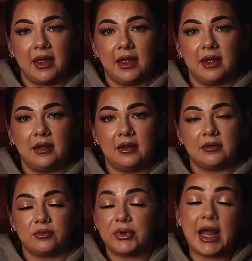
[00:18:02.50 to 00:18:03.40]
a
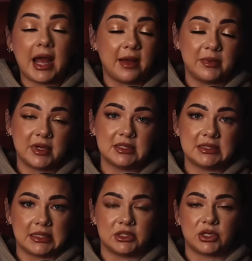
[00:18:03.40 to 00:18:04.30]
rehab
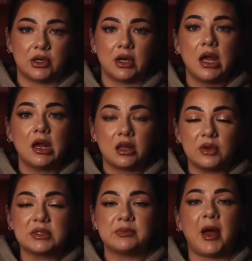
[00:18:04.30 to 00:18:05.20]
center
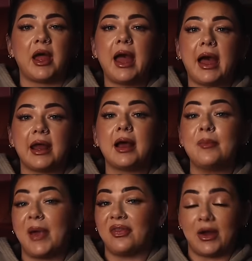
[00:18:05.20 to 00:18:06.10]
close by had a
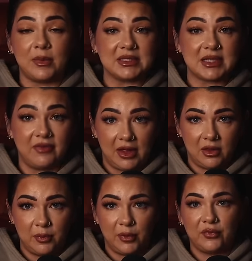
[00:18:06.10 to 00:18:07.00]
bed that was
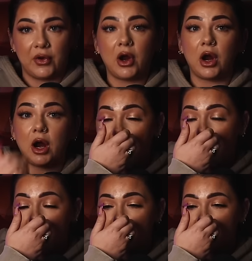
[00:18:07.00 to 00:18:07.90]
available for her,
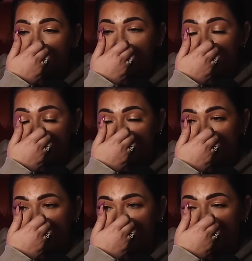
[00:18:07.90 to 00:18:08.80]
and
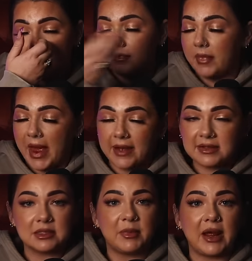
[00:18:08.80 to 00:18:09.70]
she
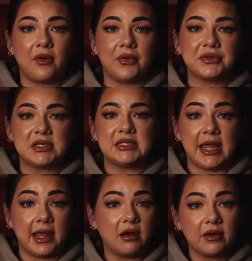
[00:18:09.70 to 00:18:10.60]
asked Michael to
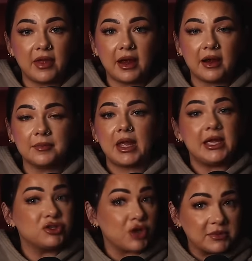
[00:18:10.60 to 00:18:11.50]
take her there.
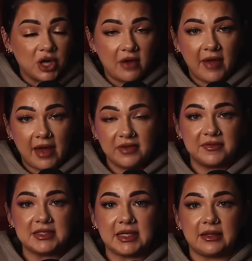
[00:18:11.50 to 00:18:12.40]
He dropped her off at the
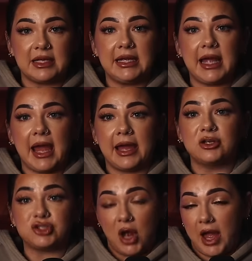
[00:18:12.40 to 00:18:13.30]
facility
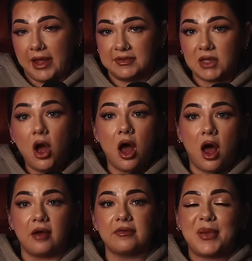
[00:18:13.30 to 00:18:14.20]
and drives
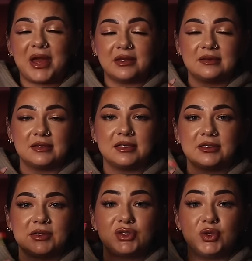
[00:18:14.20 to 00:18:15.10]
off, but
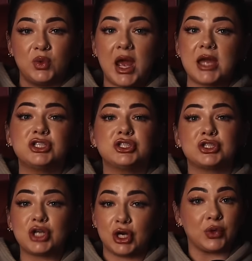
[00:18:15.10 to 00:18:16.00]
soon had
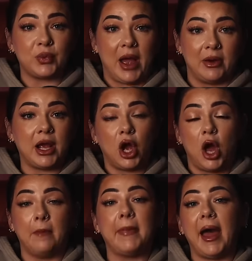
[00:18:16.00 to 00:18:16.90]
turned around and
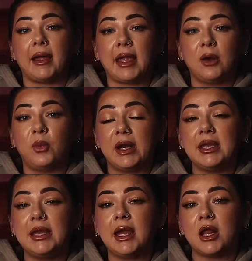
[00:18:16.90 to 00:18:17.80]
gone back. And when
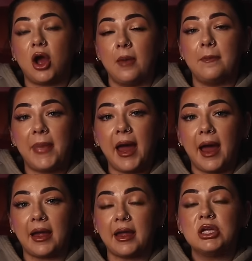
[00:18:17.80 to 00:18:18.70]
he had got
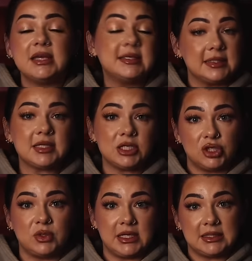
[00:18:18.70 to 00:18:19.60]
back, he sees that
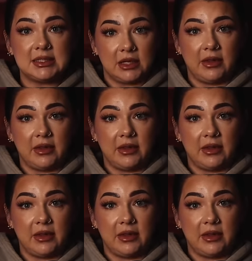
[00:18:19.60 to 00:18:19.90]
Judy is still